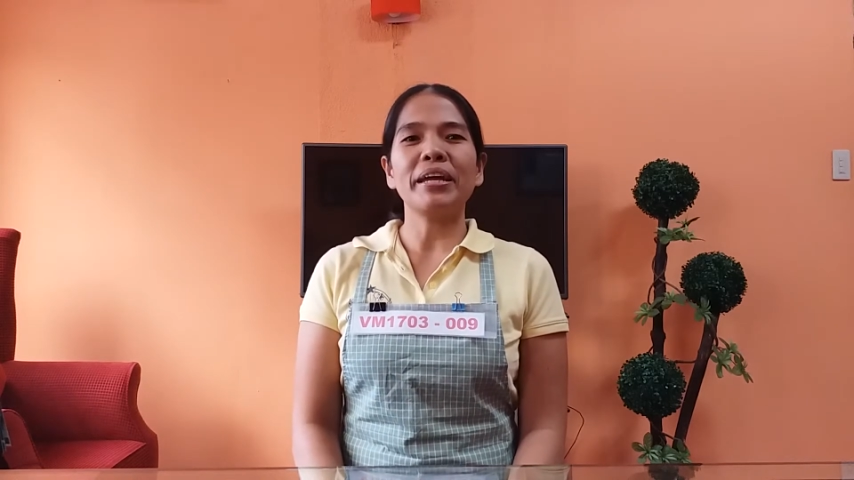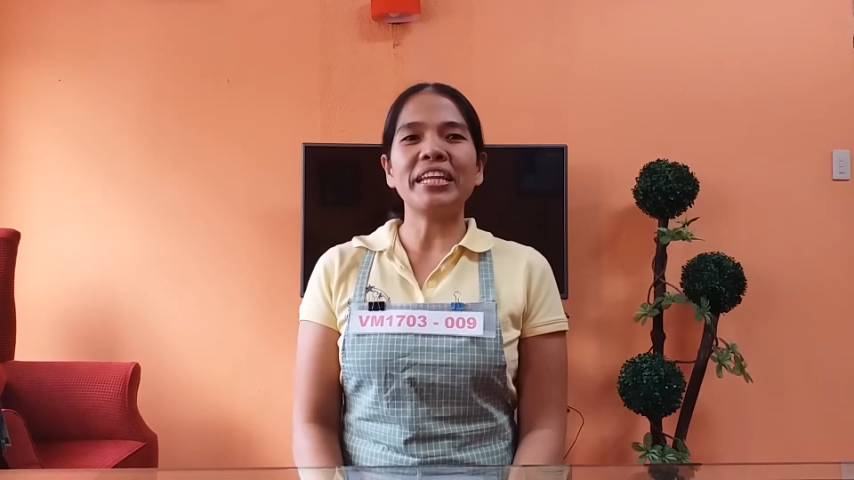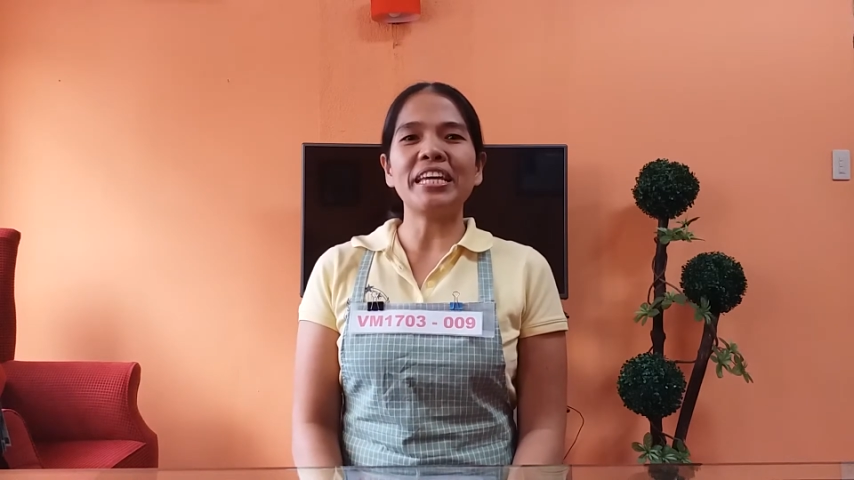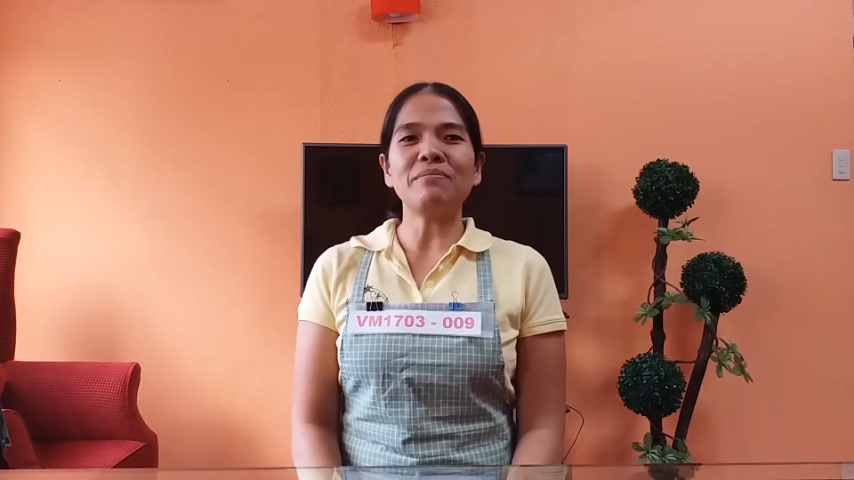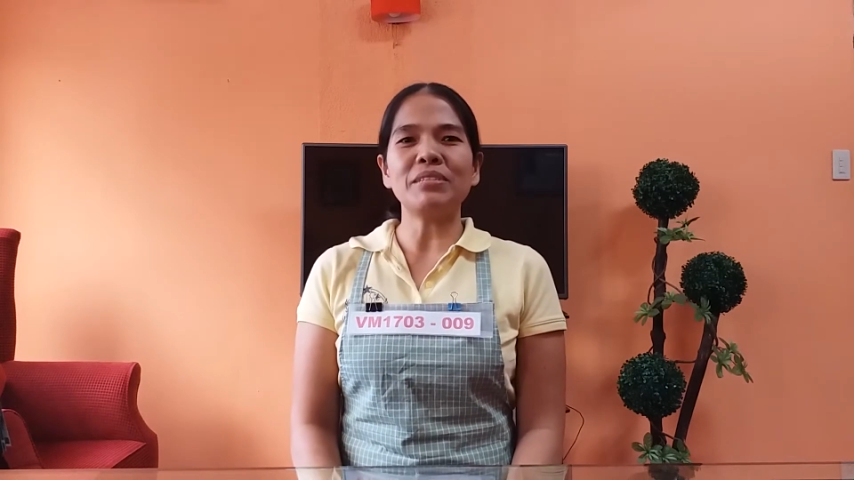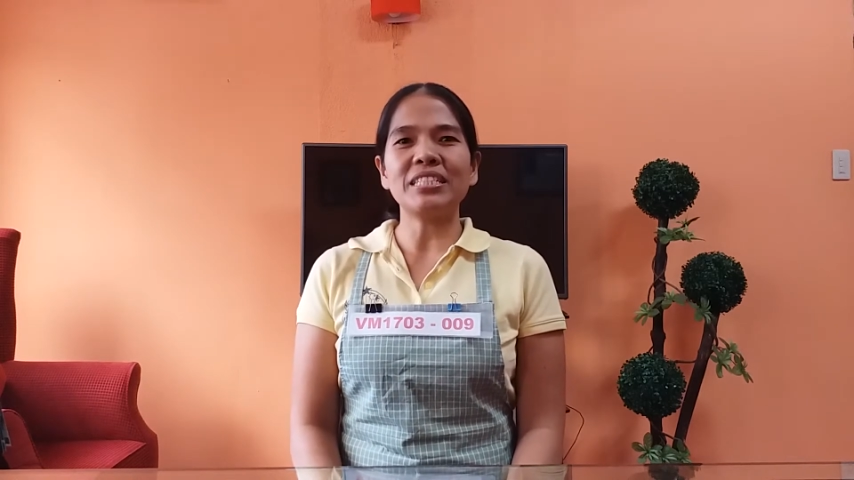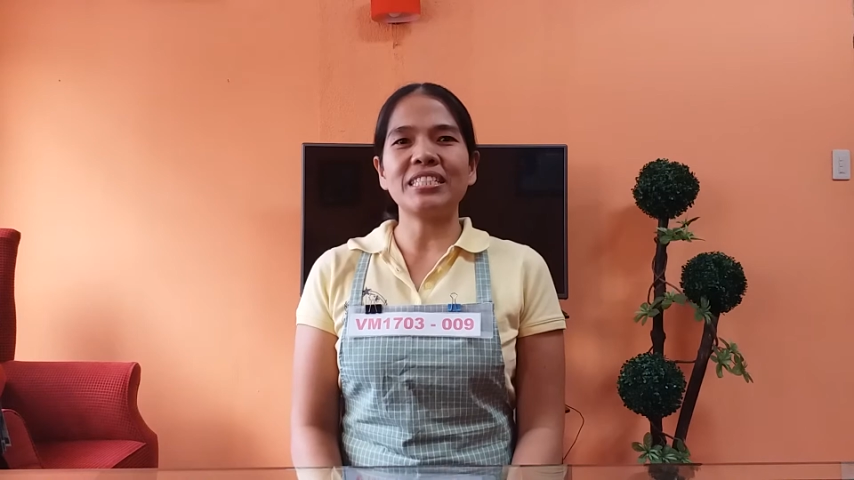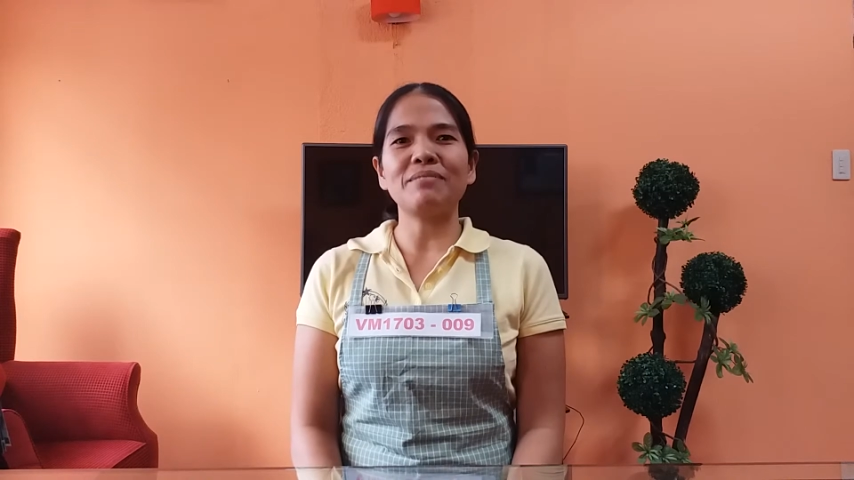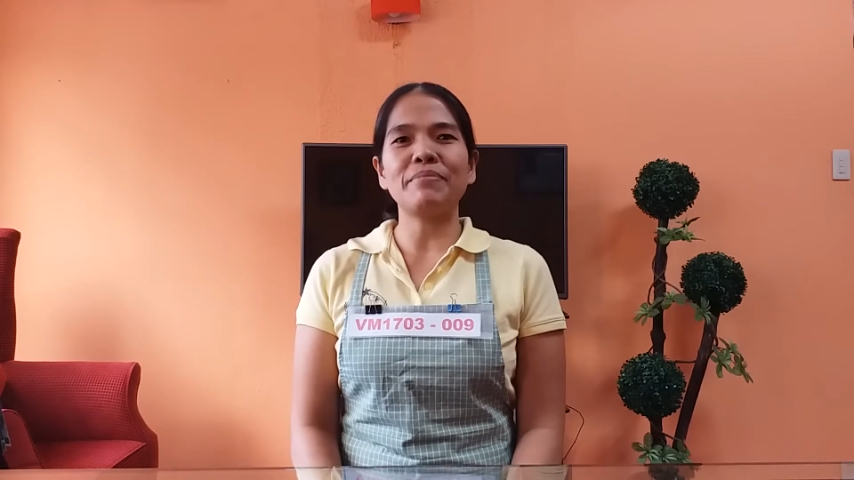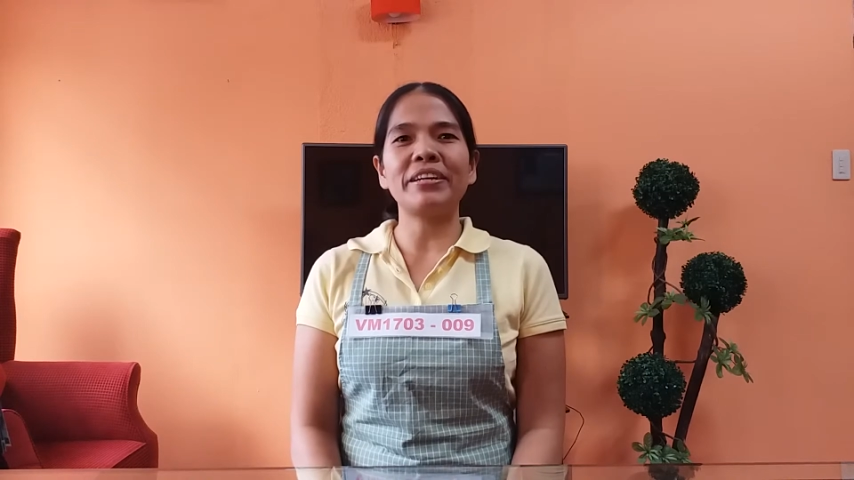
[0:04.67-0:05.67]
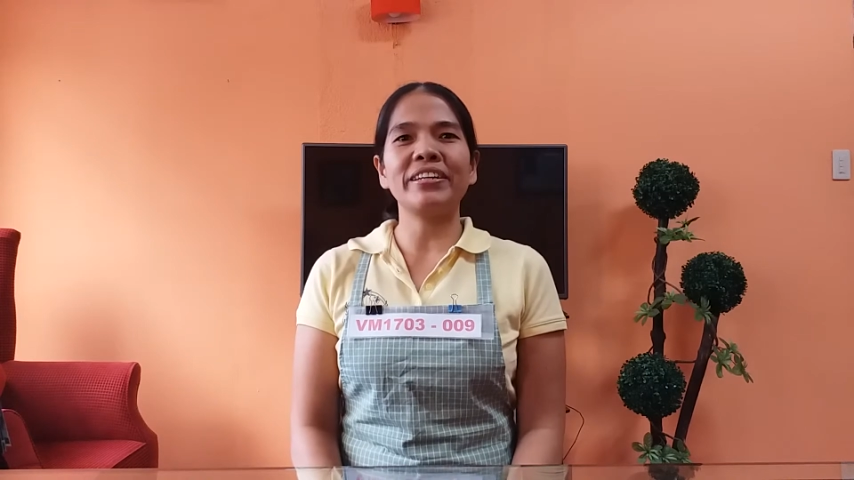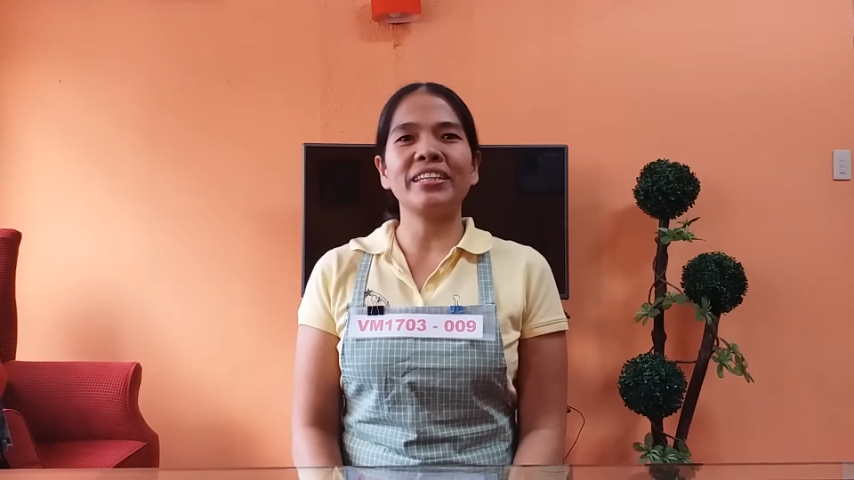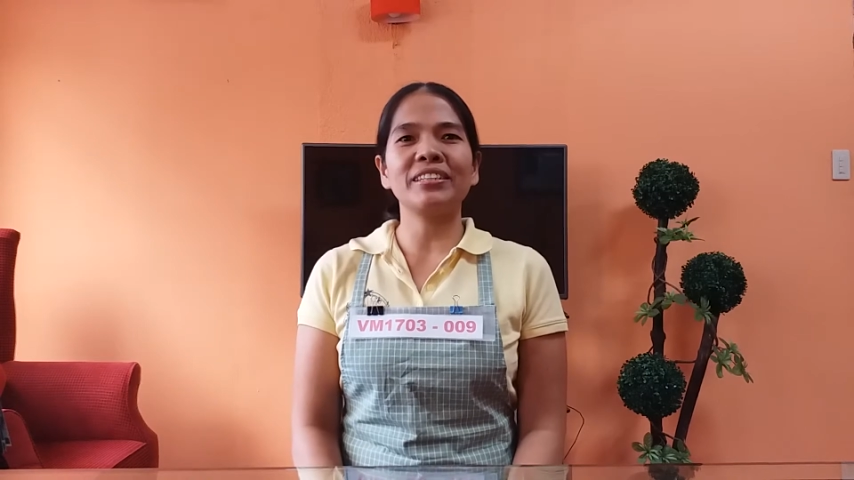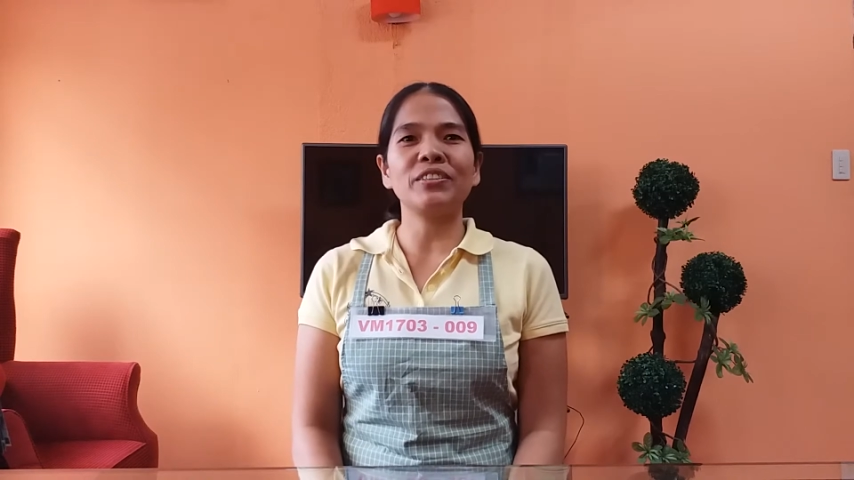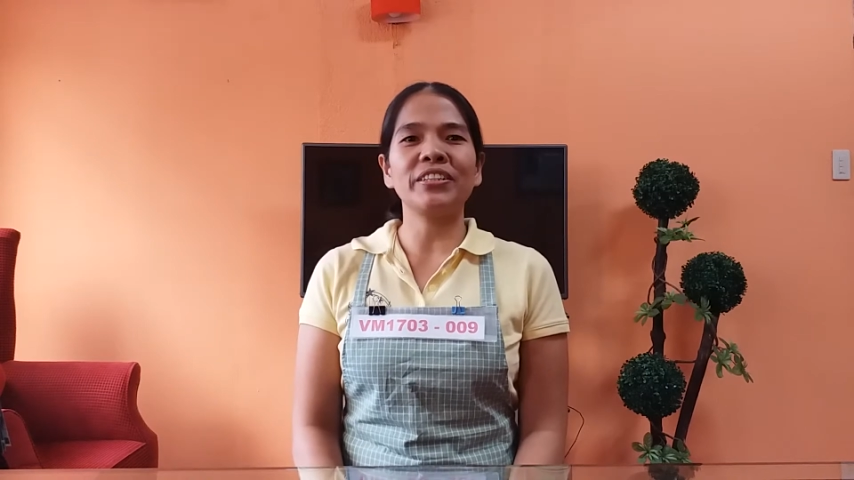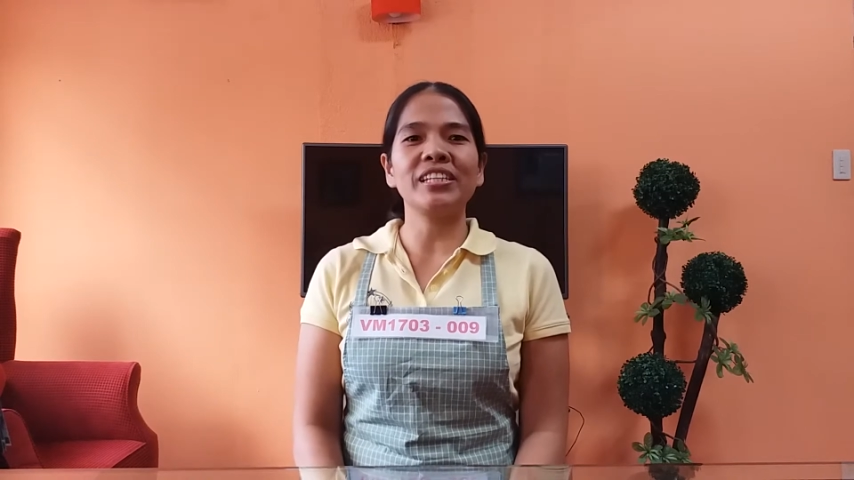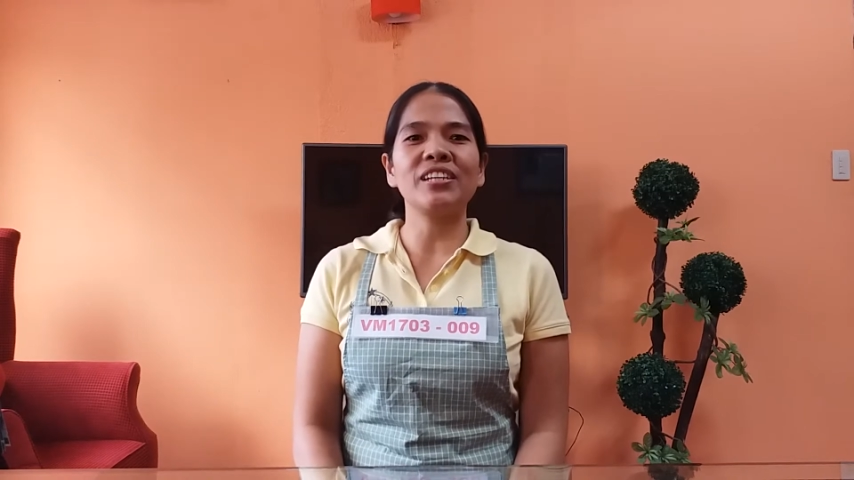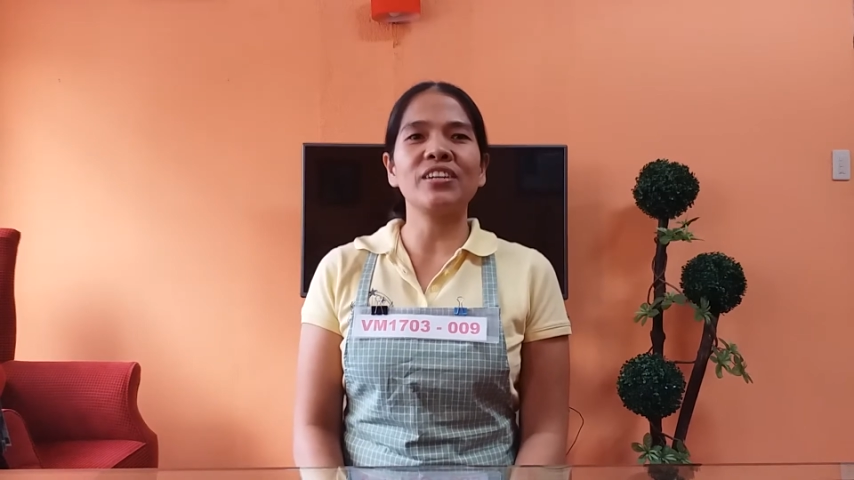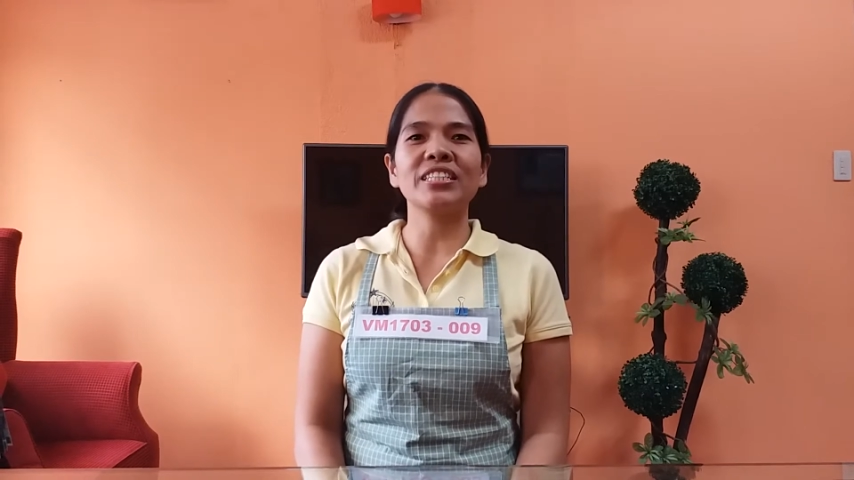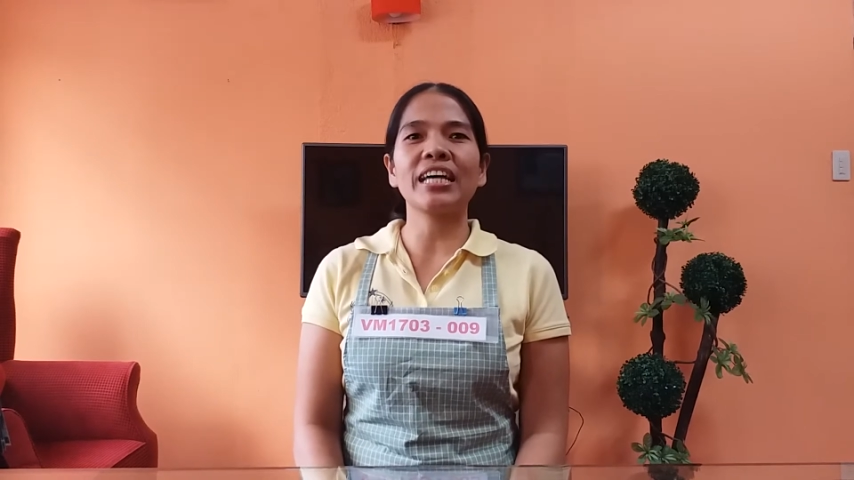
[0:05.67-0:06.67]
My name is Marianne
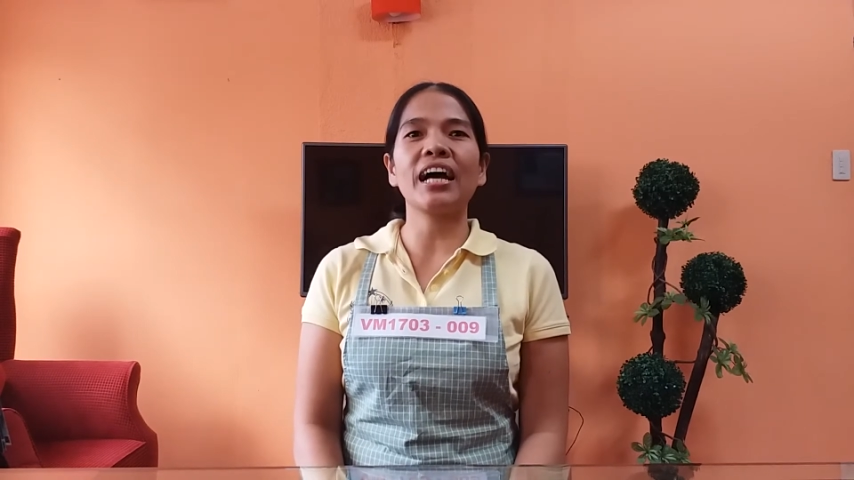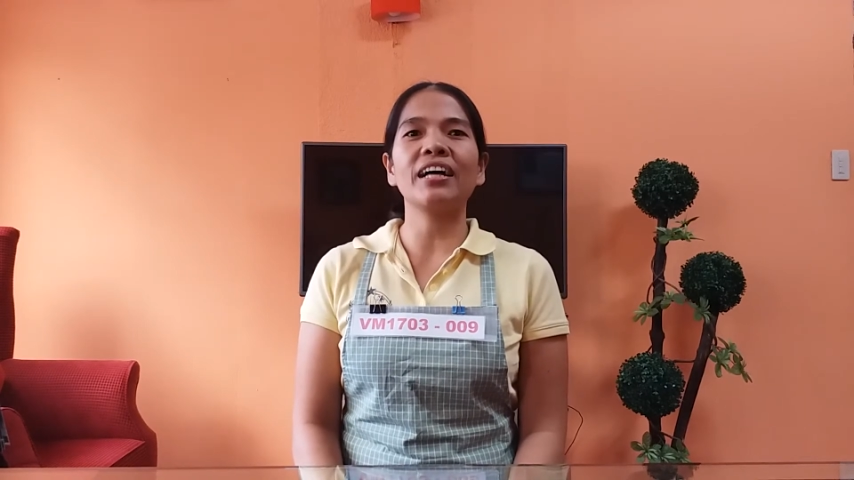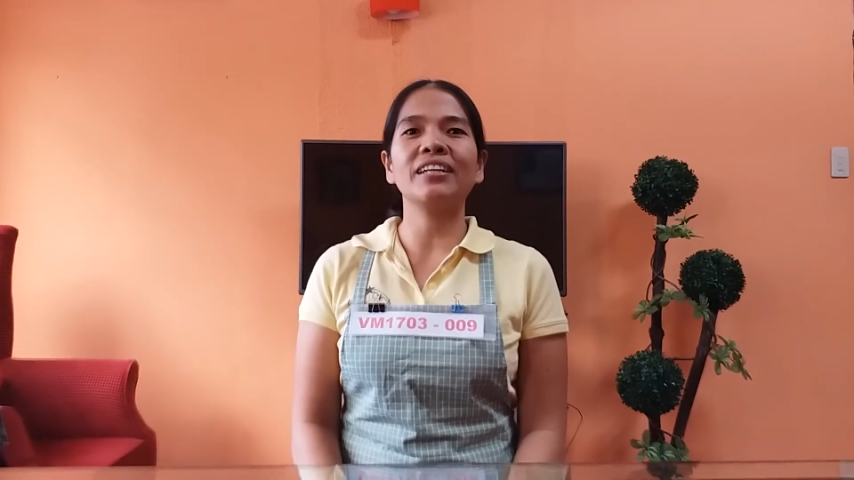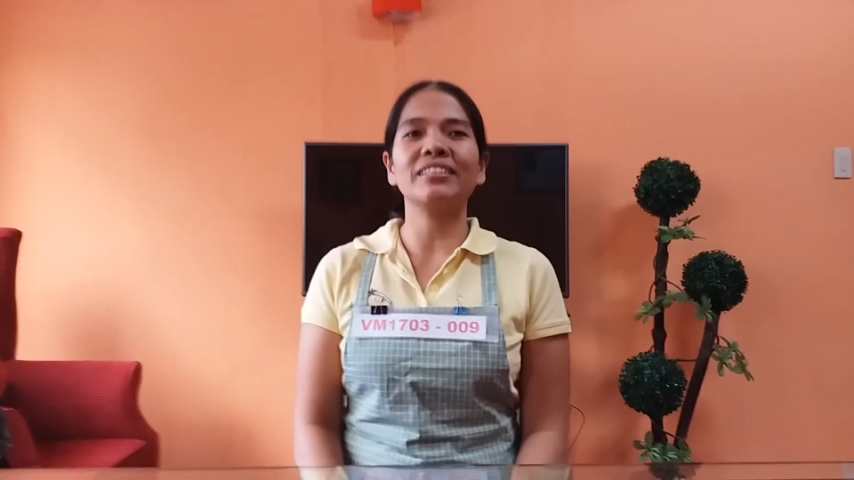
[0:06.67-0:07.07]
Moreliosa.